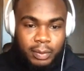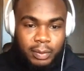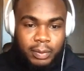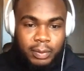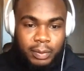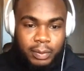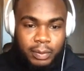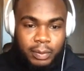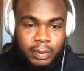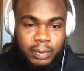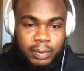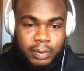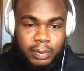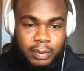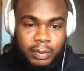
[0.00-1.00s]

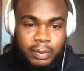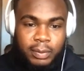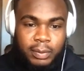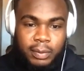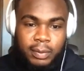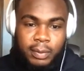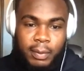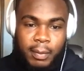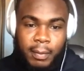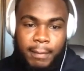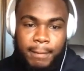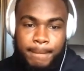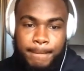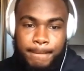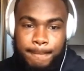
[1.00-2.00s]

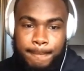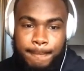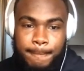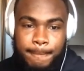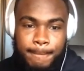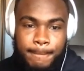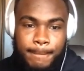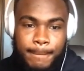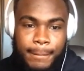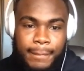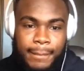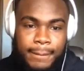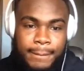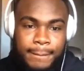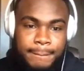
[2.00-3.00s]

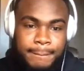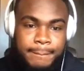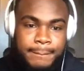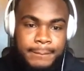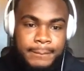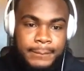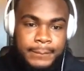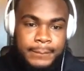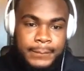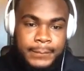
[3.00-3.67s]
No words are spoken by the person on screen.